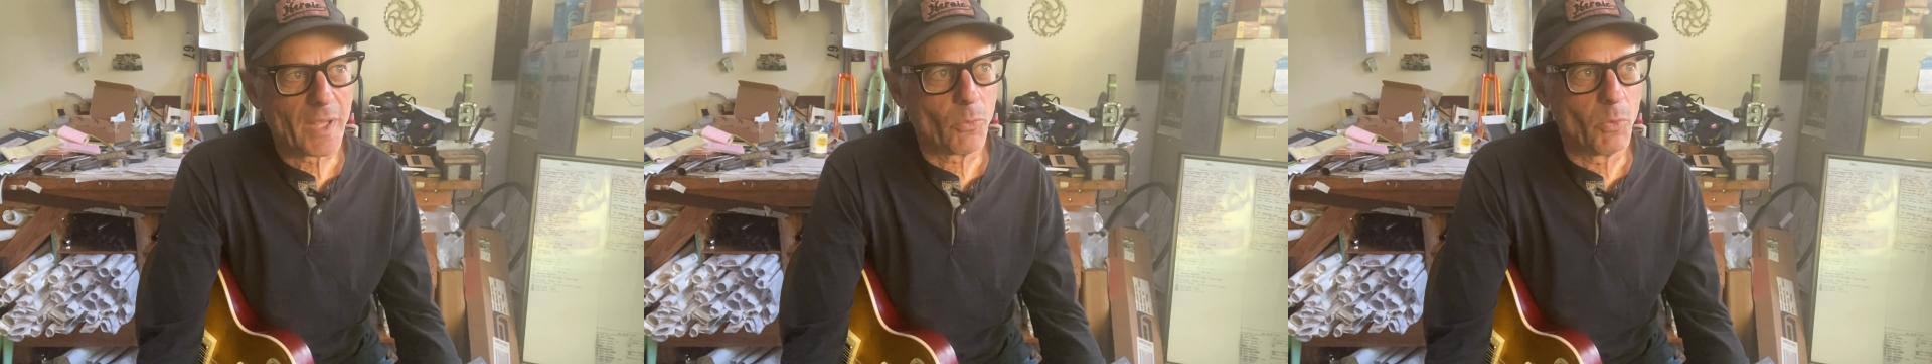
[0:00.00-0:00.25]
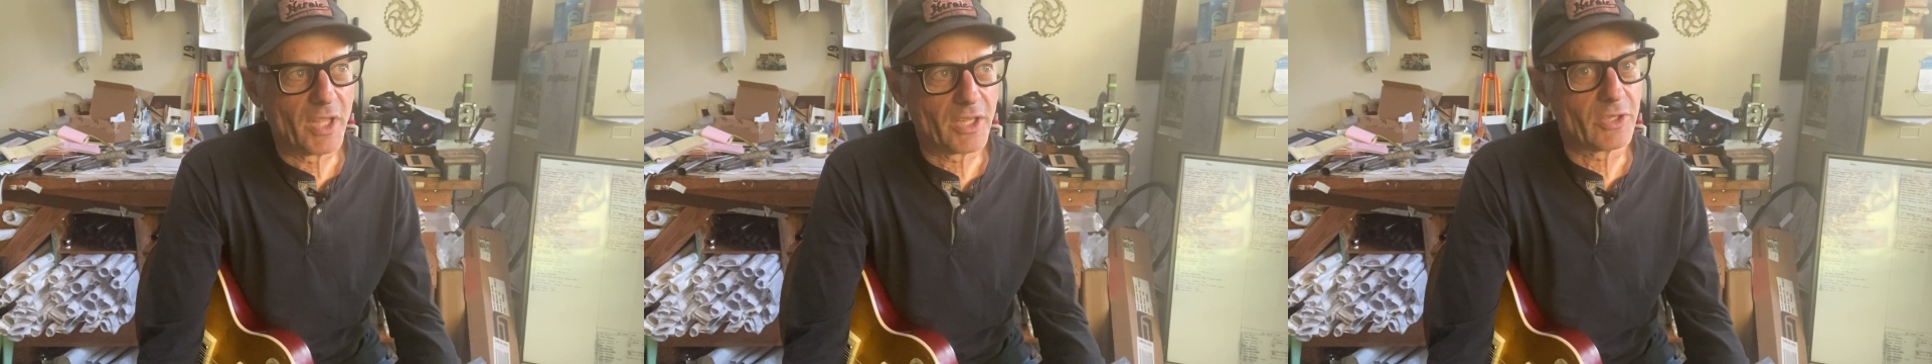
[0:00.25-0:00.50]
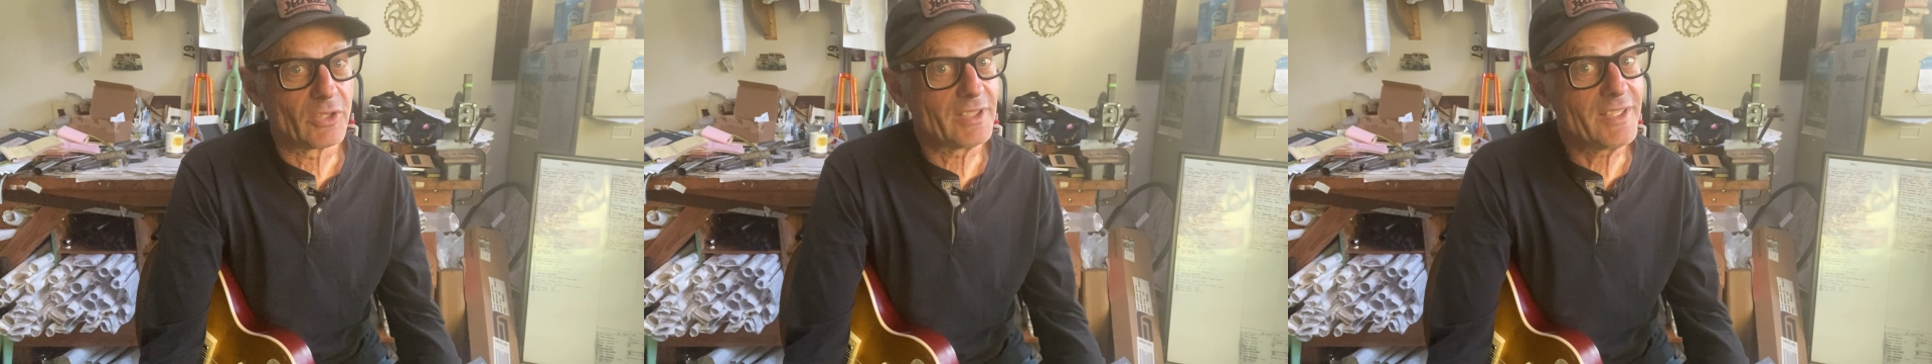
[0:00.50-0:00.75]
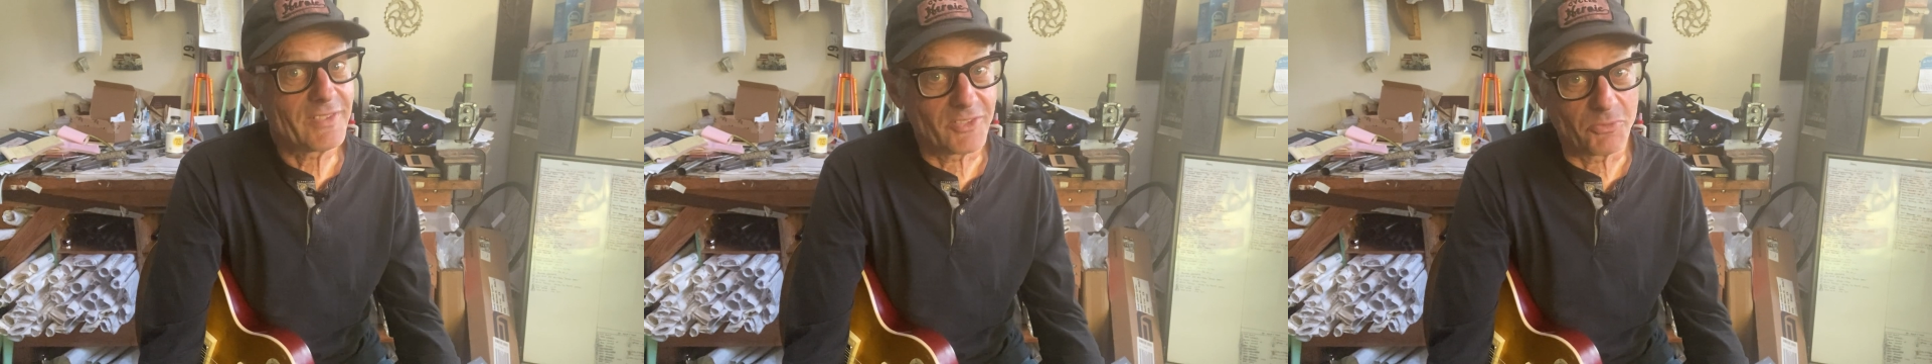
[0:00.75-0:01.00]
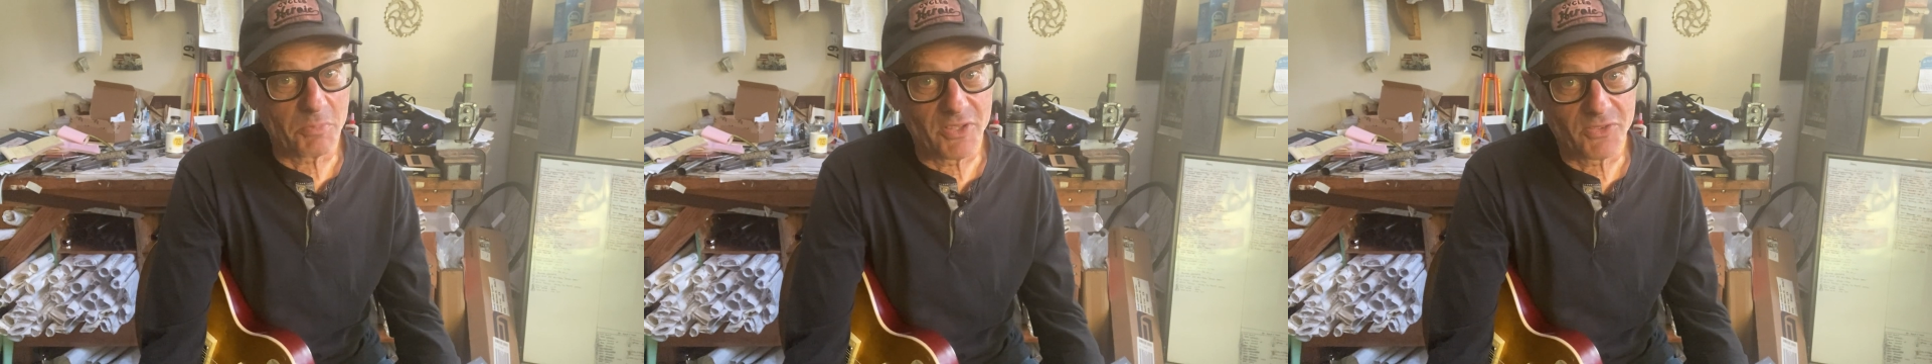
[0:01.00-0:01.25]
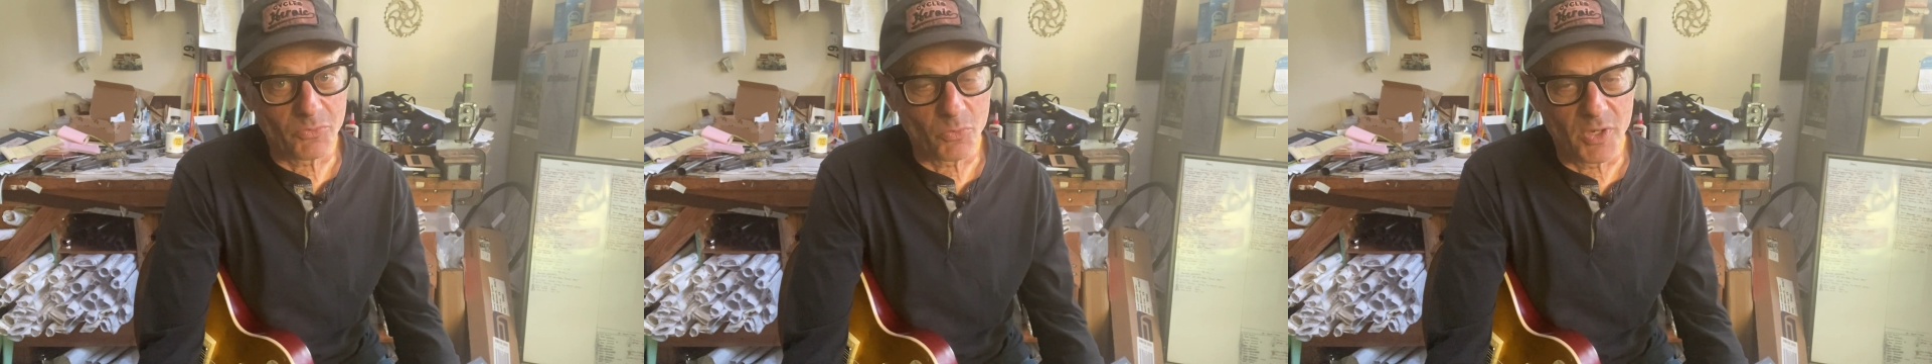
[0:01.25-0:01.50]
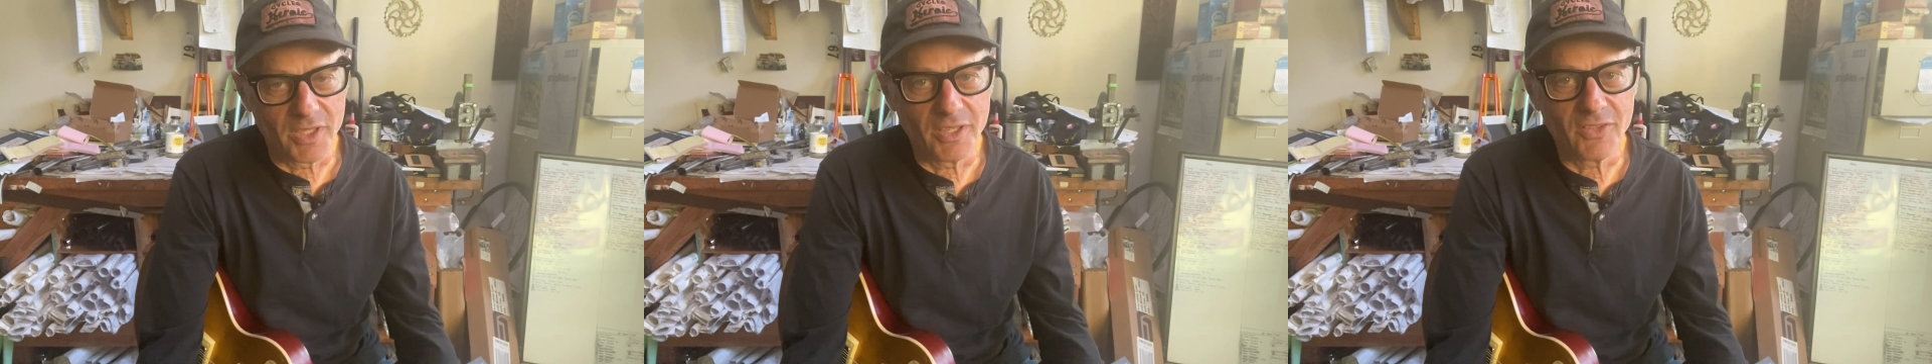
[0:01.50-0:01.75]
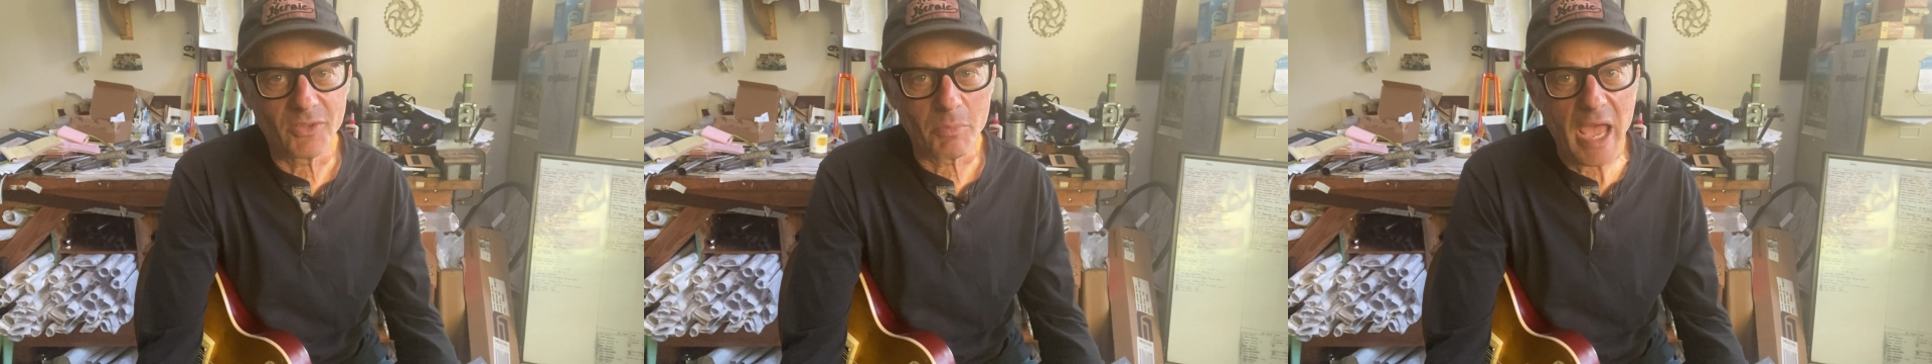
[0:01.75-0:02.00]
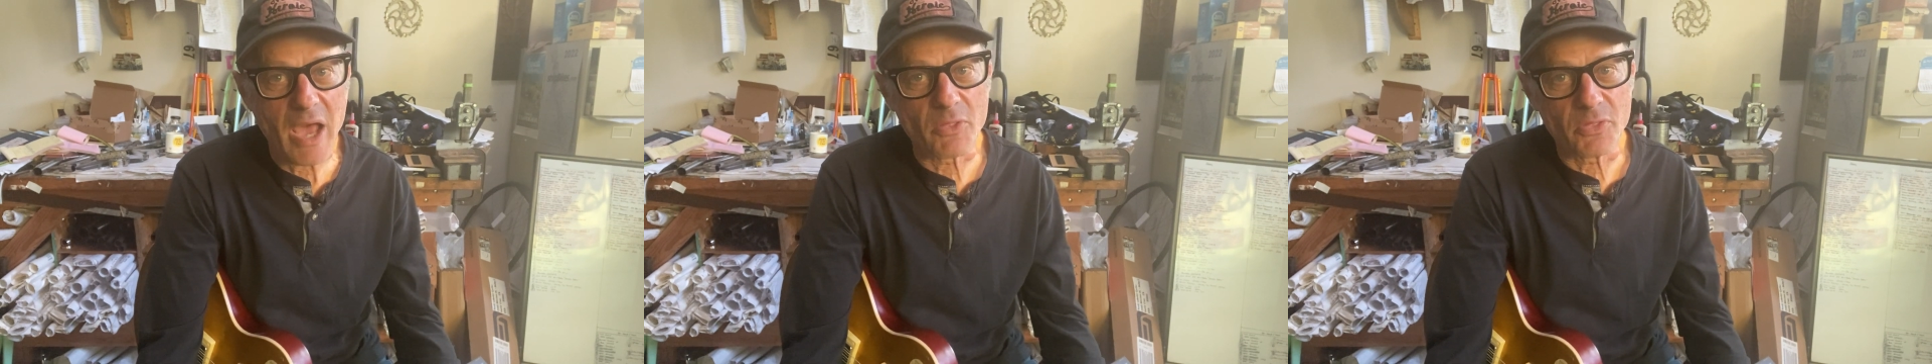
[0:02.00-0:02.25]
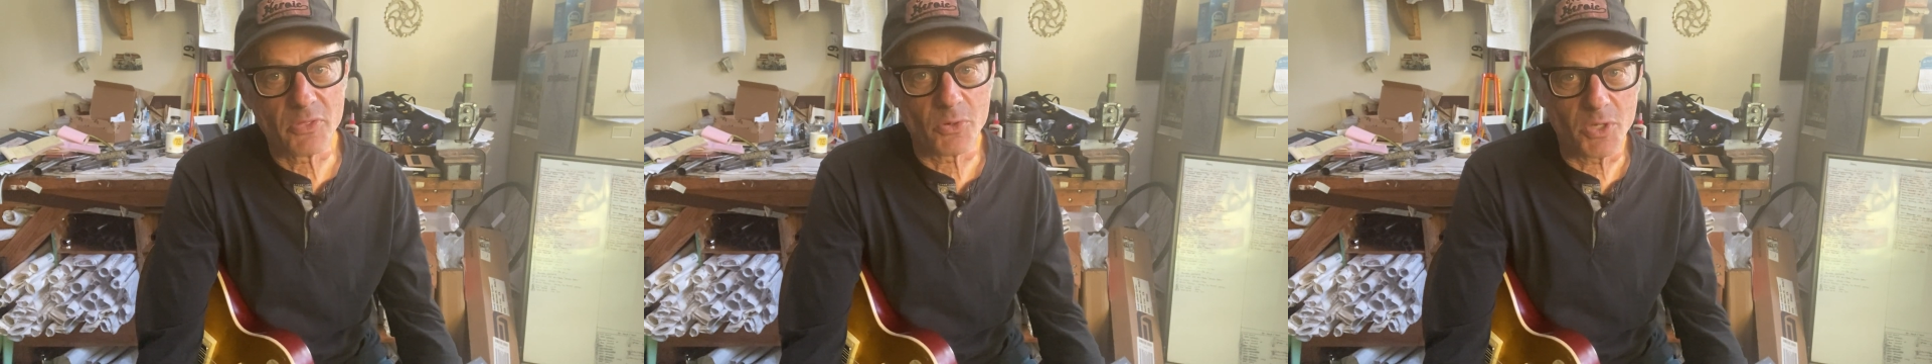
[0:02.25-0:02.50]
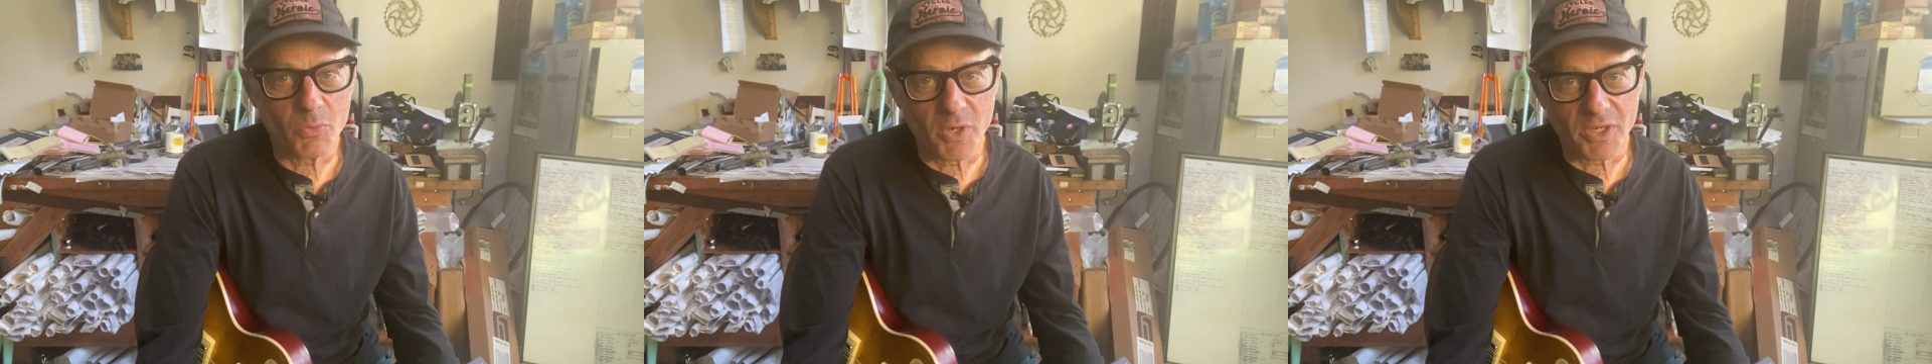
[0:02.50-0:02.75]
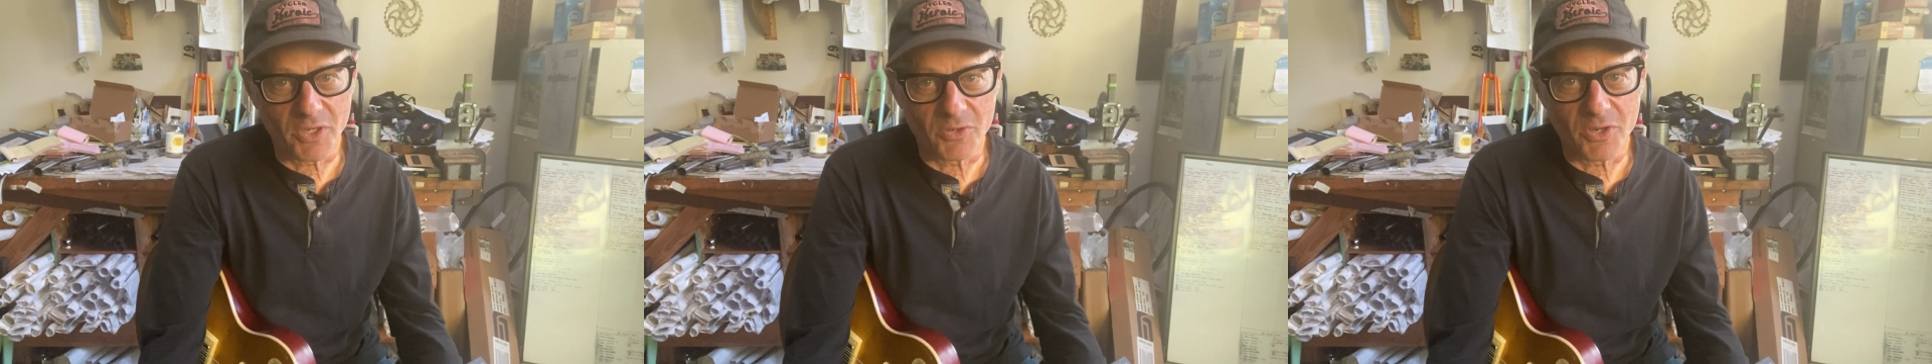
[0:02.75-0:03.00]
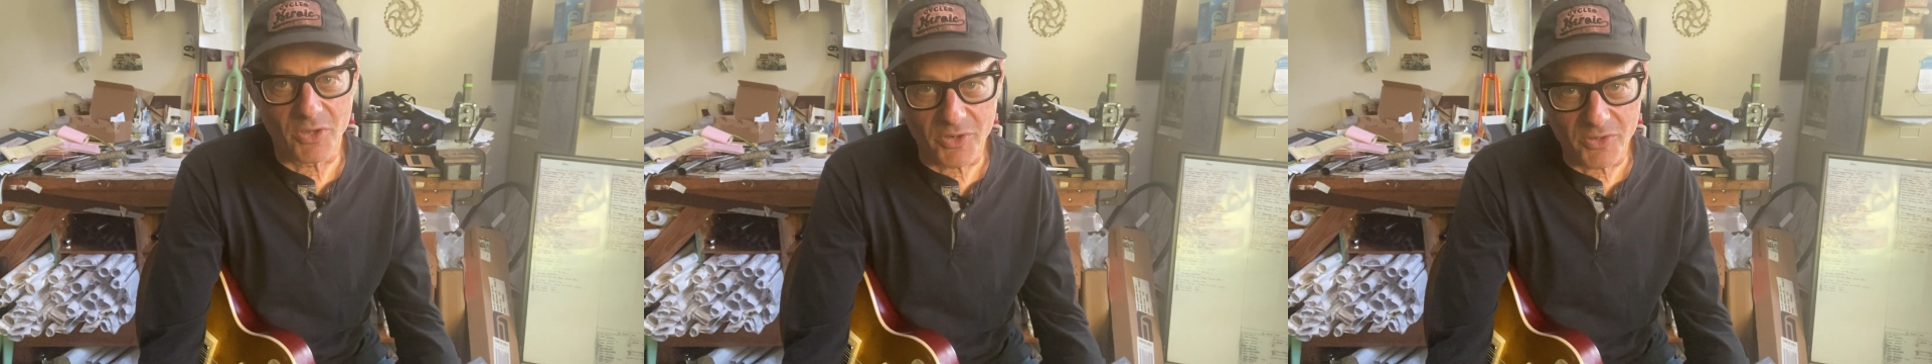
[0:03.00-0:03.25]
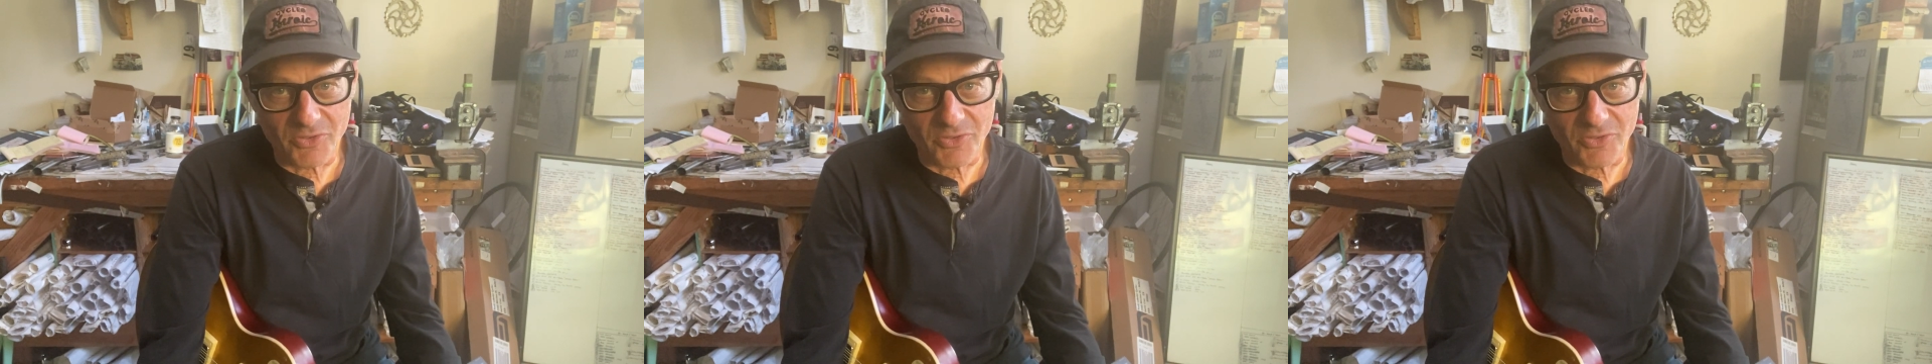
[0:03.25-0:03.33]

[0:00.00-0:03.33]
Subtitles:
Well, their least expensive one is about $3,100.